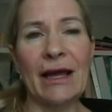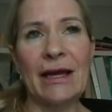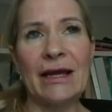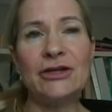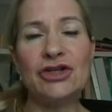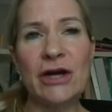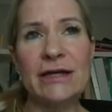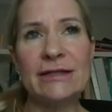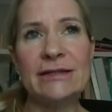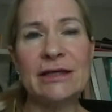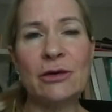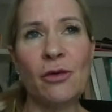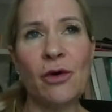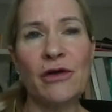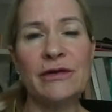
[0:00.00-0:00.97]

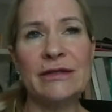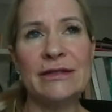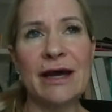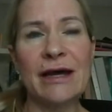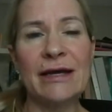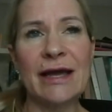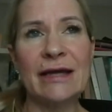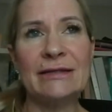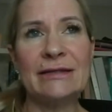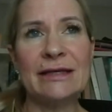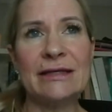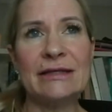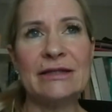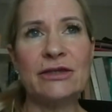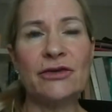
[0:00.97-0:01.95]
interesting ones, I guess,
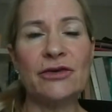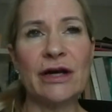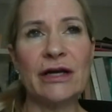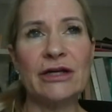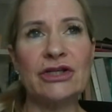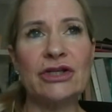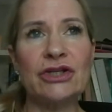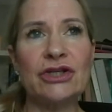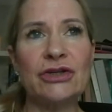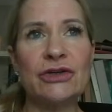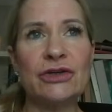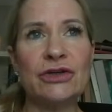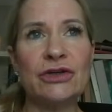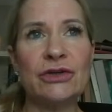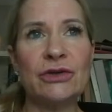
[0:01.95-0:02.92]
is urination due
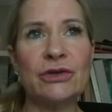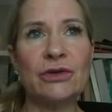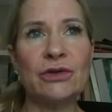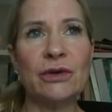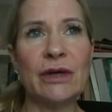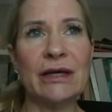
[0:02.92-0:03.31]
to